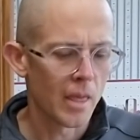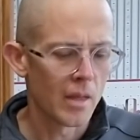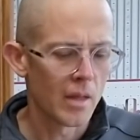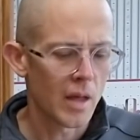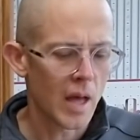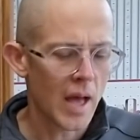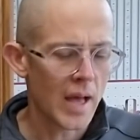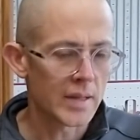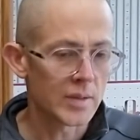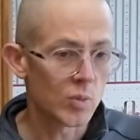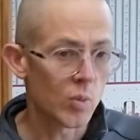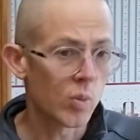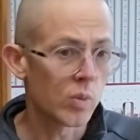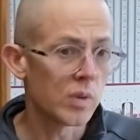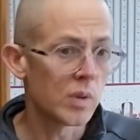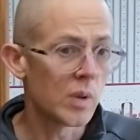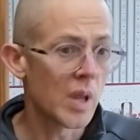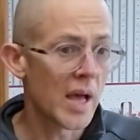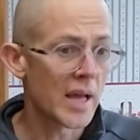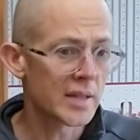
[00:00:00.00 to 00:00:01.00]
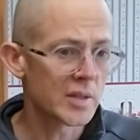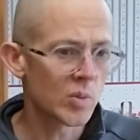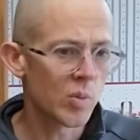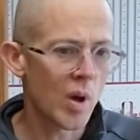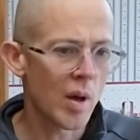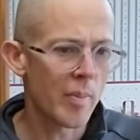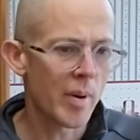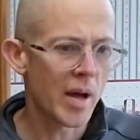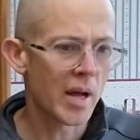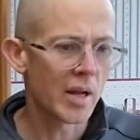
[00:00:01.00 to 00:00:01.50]
has less
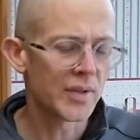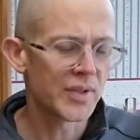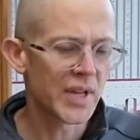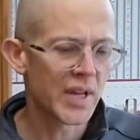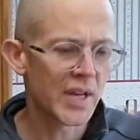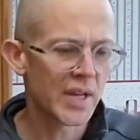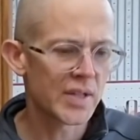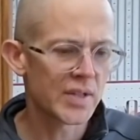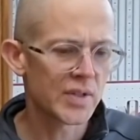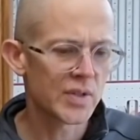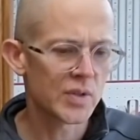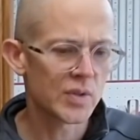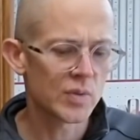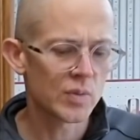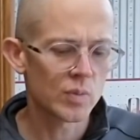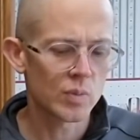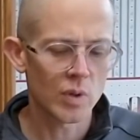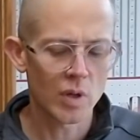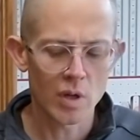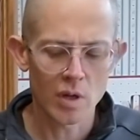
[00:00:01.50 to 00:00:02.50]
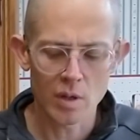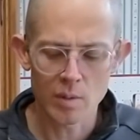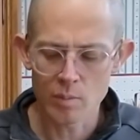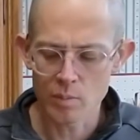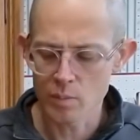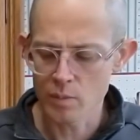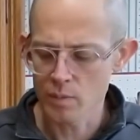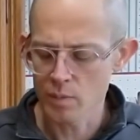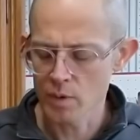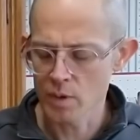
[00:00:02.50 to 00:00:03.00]
wet pile taste
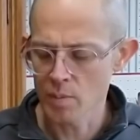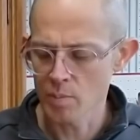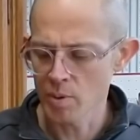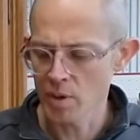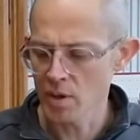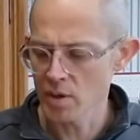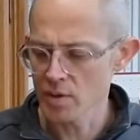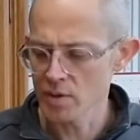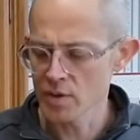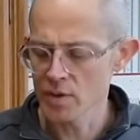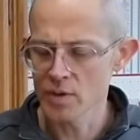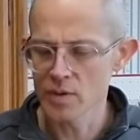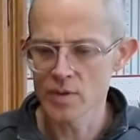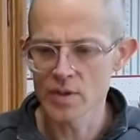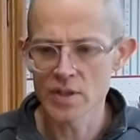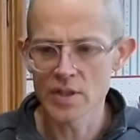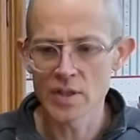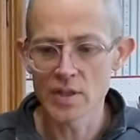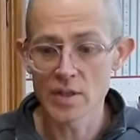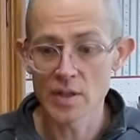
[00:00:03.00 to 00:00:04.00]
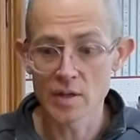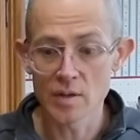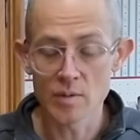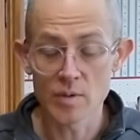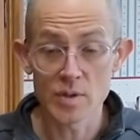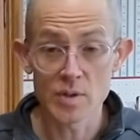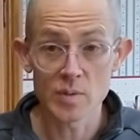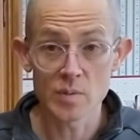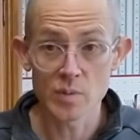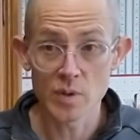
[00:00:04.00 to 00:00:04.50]
compared to tea that it
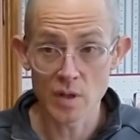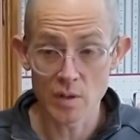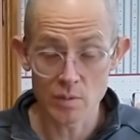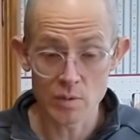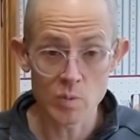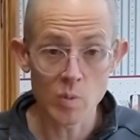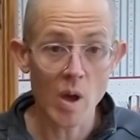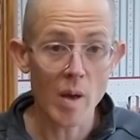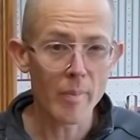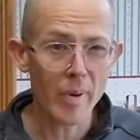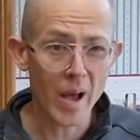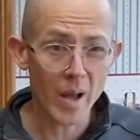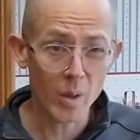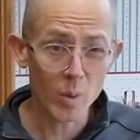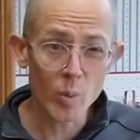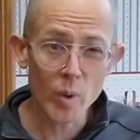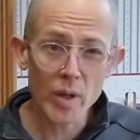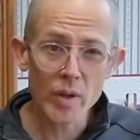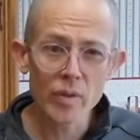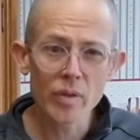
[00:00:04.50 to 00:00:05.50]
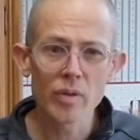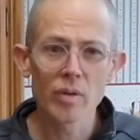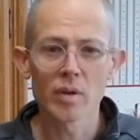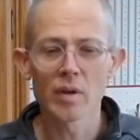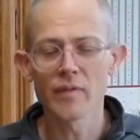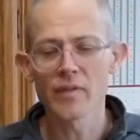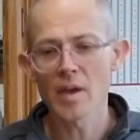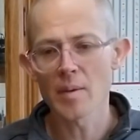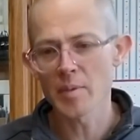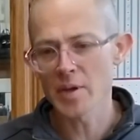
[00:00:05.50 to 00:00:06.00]
was wet piled with,
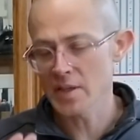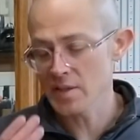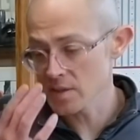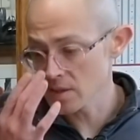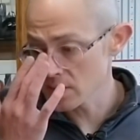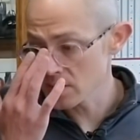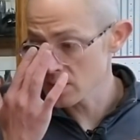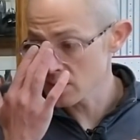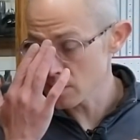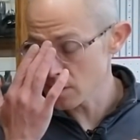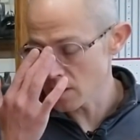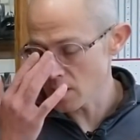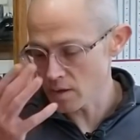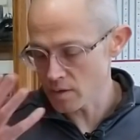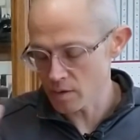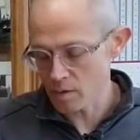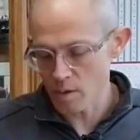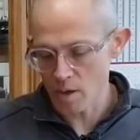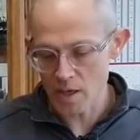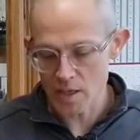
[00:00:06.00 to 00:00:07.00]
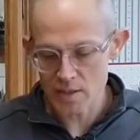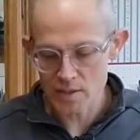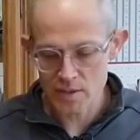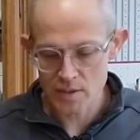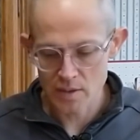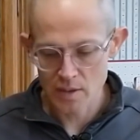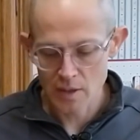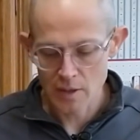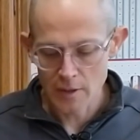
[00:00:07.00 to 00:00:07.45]
if that makes sense, the other grades.